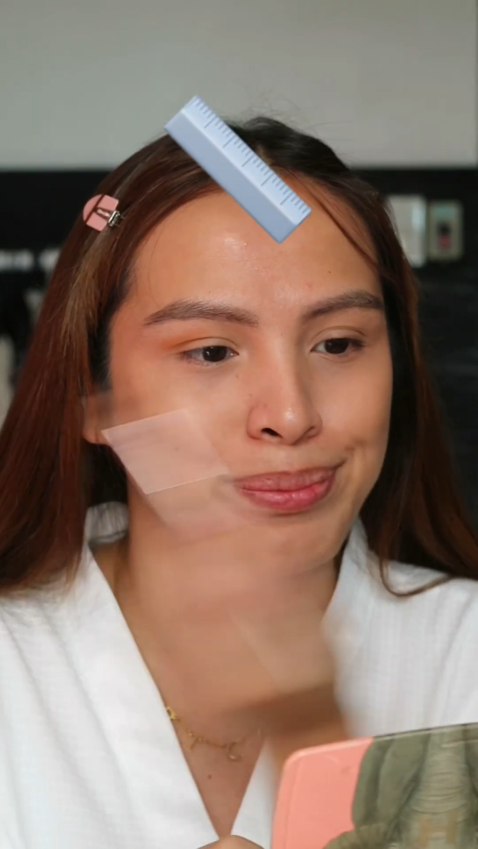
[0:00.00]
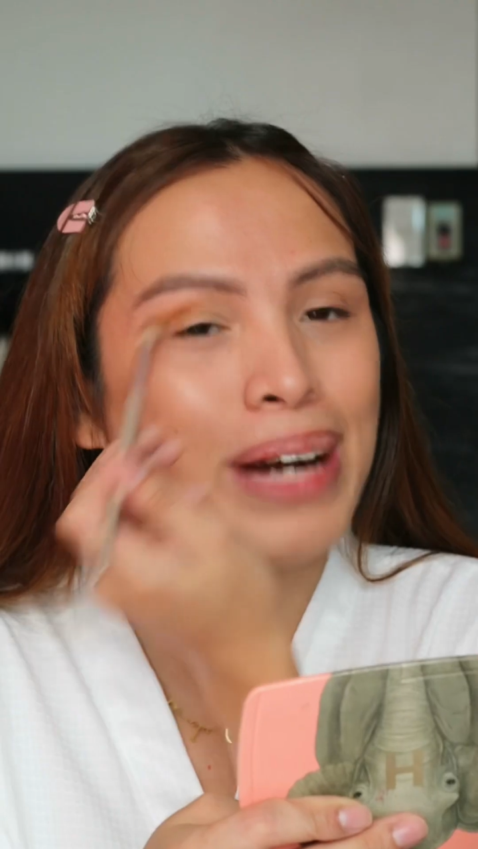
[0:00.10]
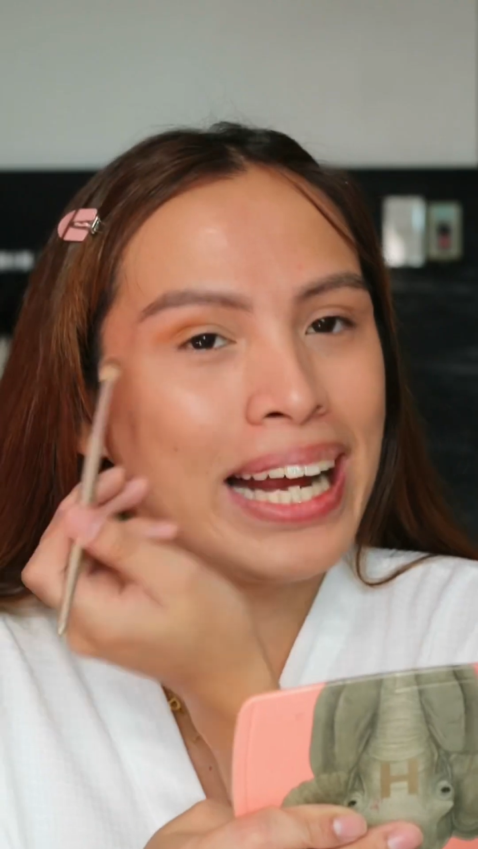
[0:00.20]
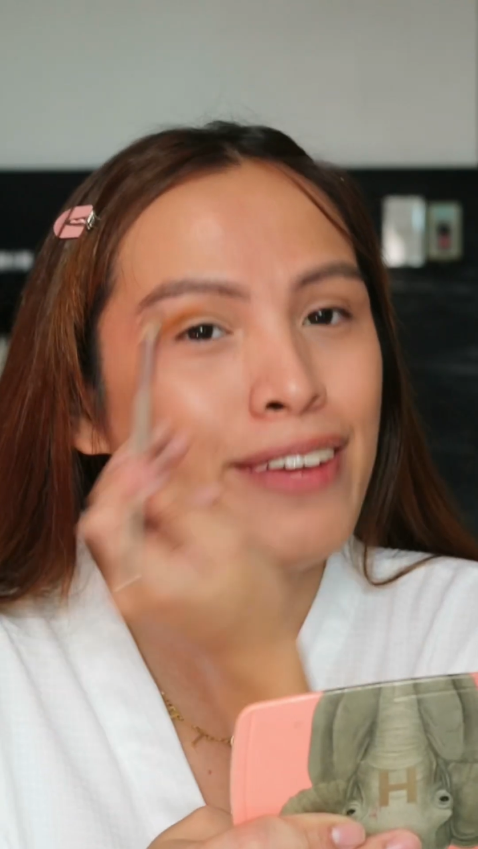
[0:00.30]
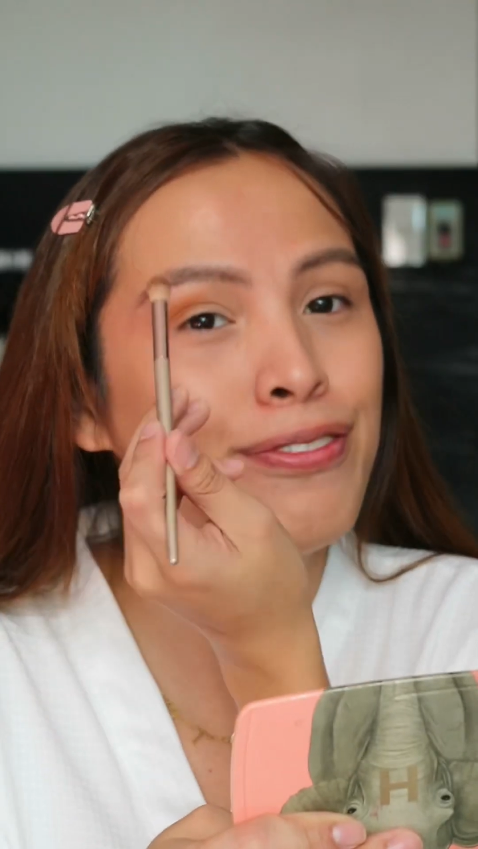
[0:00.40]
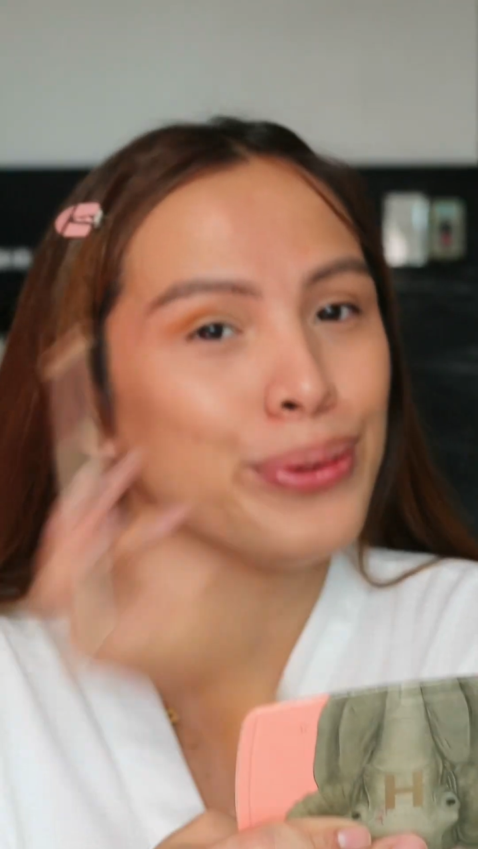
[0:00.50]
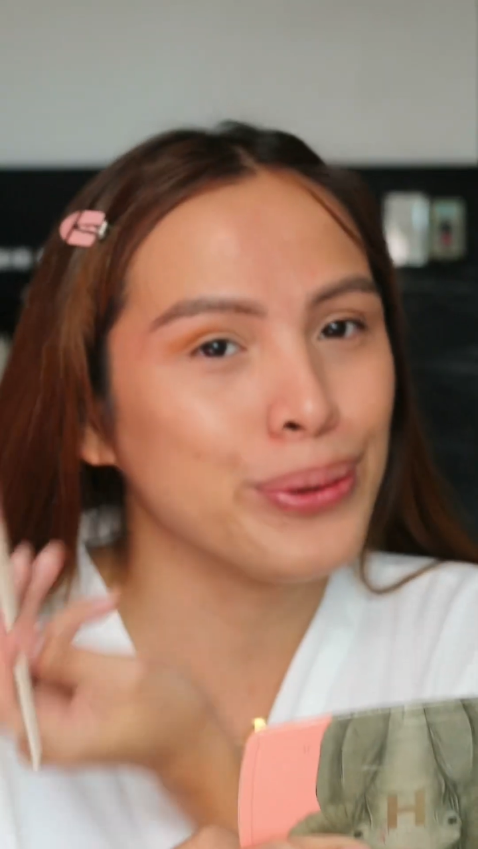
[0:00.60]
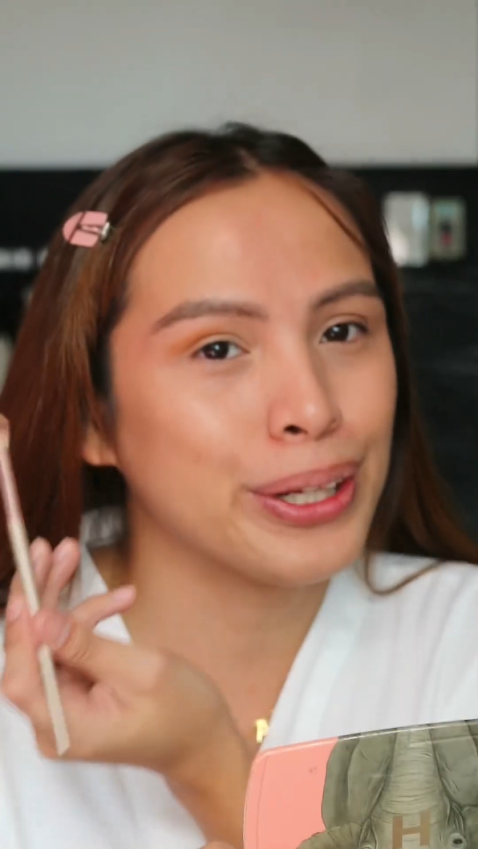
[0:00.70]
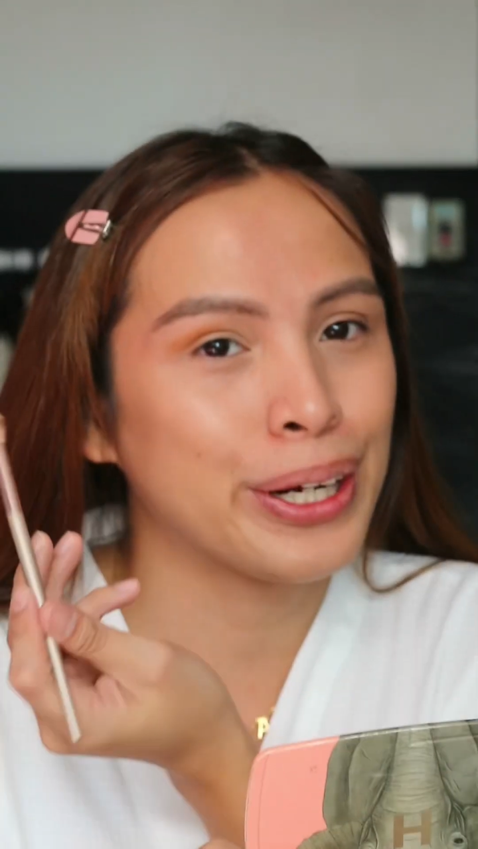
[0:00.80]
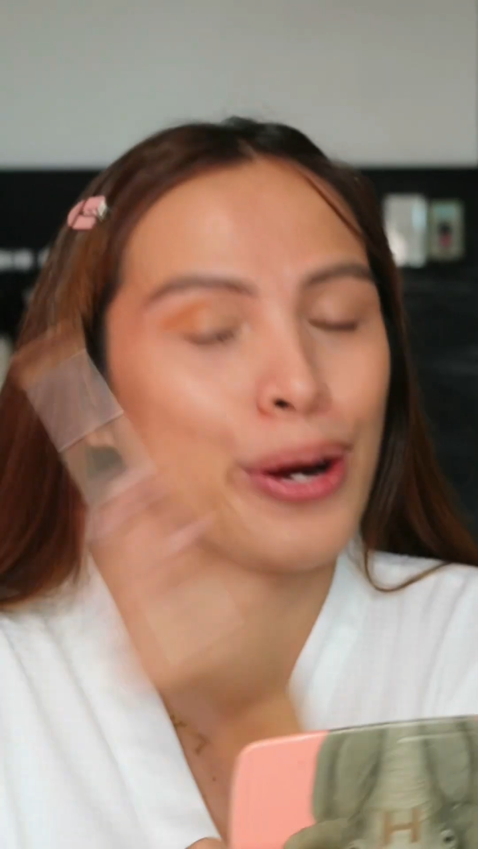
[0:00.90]
Brave
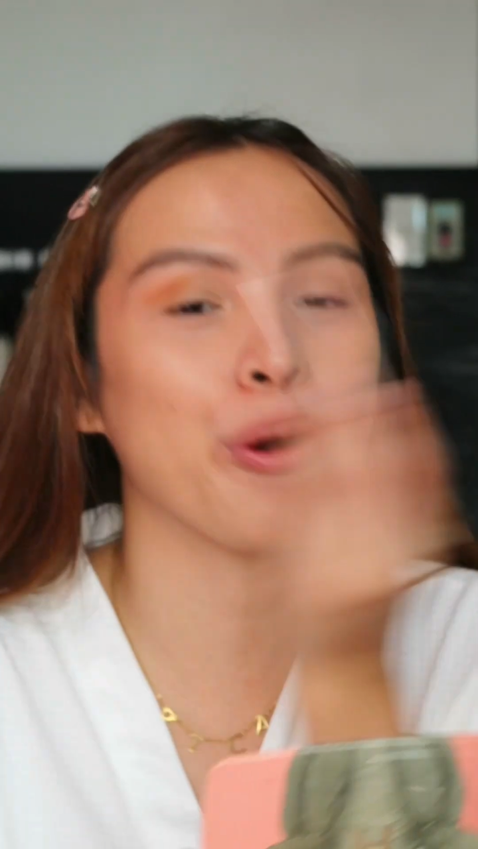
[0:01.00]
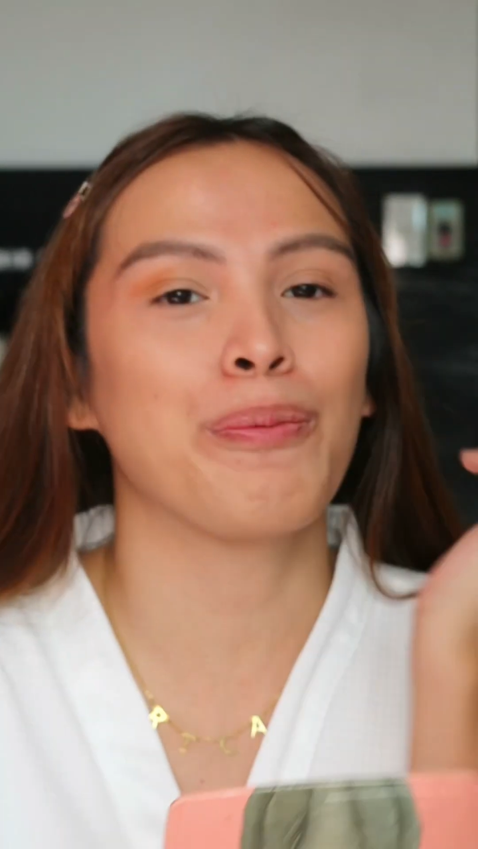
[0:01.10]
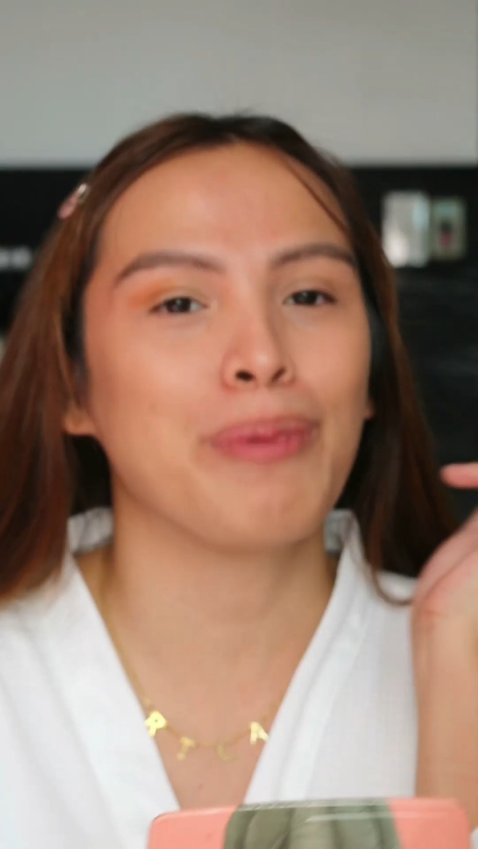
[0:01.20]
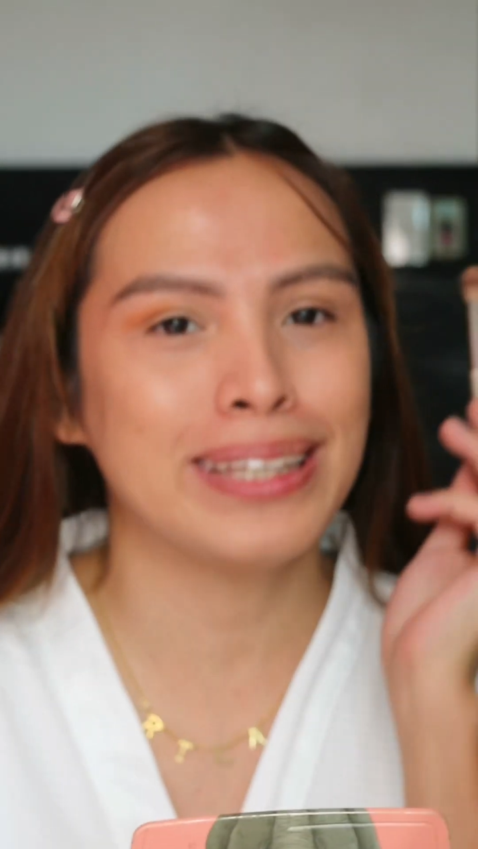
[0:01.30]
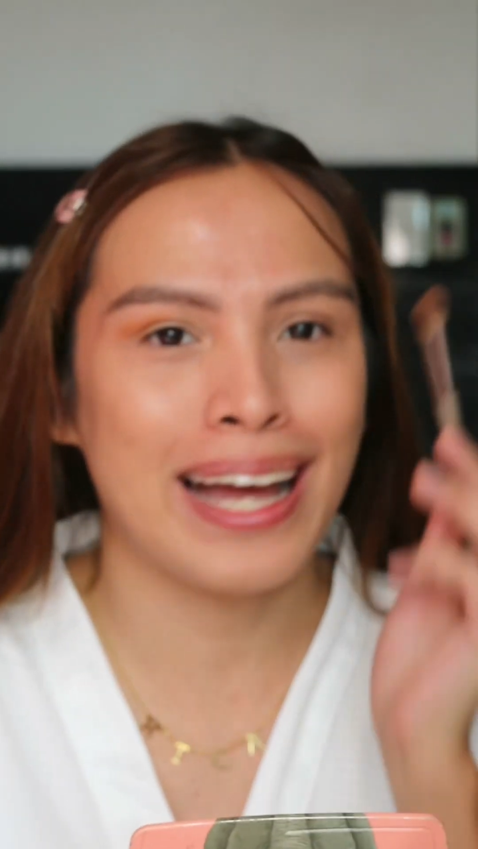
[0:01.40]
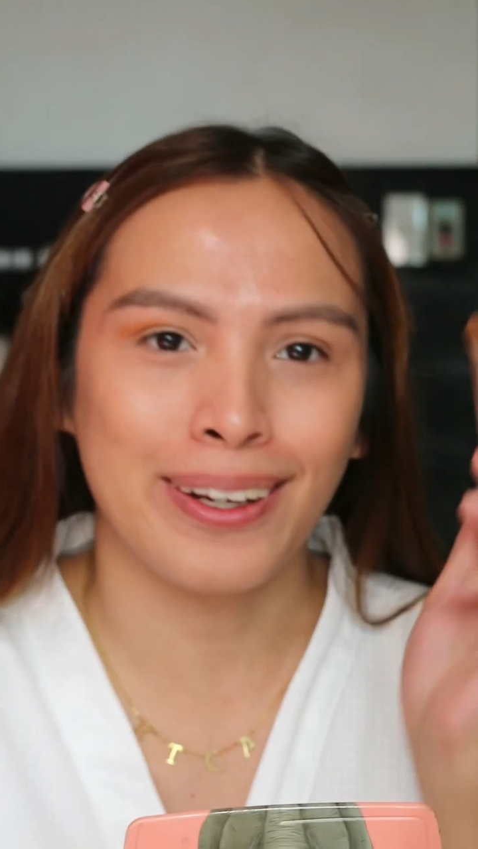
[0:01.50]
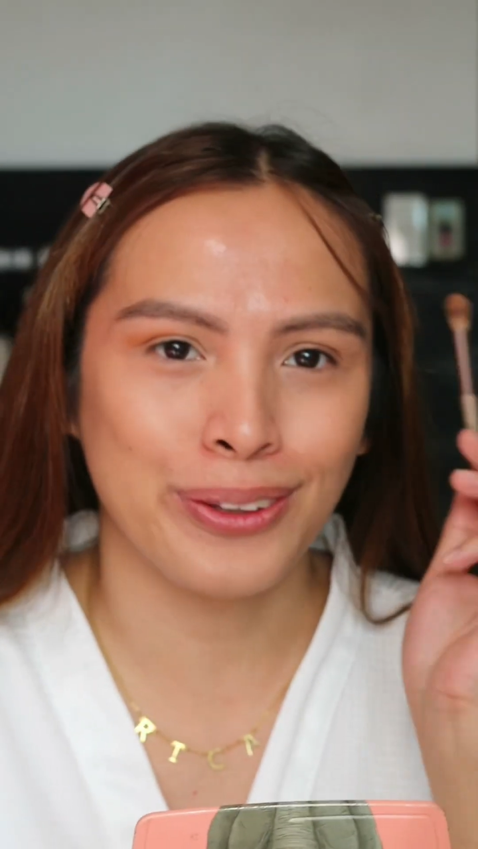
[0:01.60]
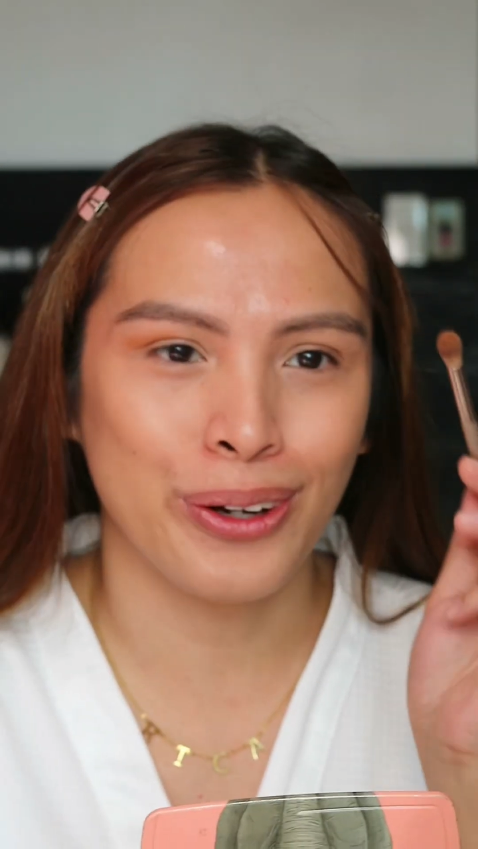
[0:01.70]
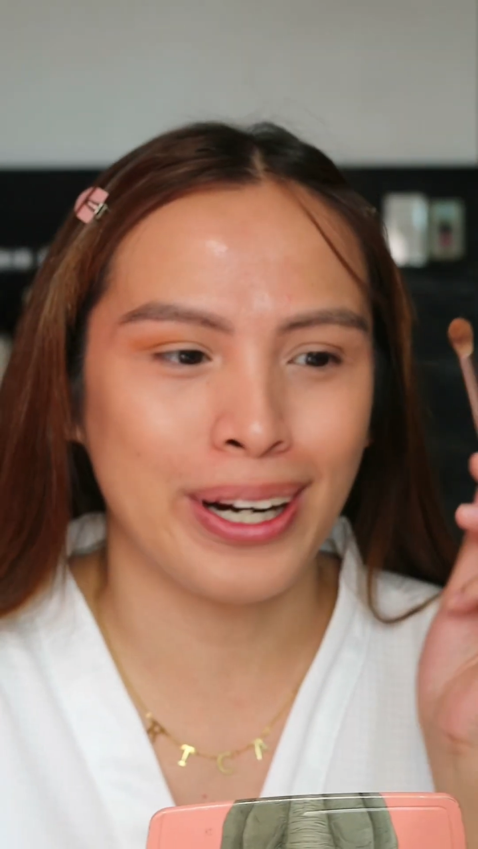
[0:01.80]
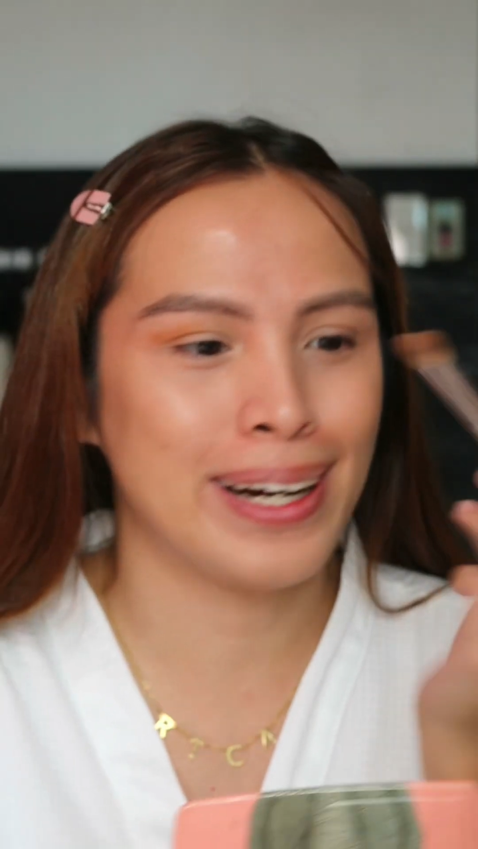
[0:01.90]
ruler or
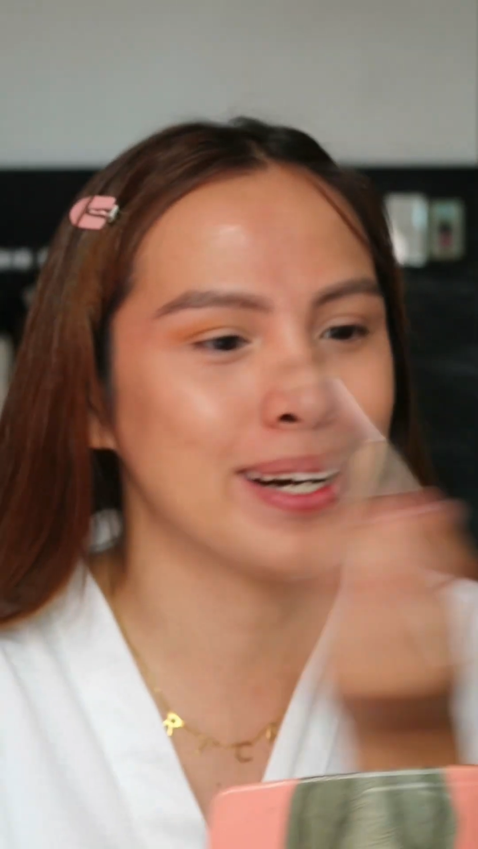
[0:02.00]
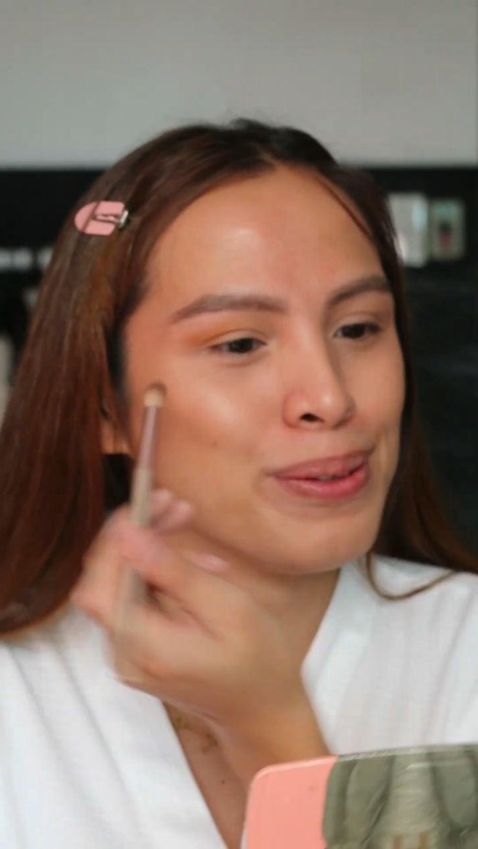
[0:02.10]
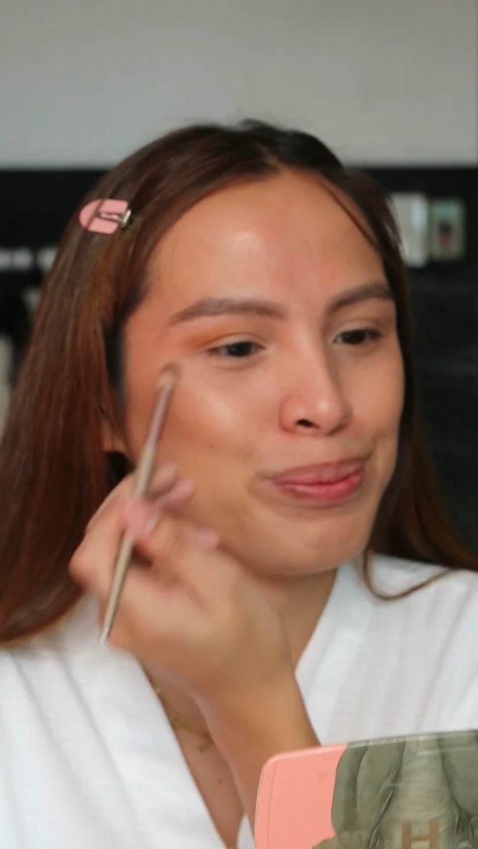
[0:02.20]
protector.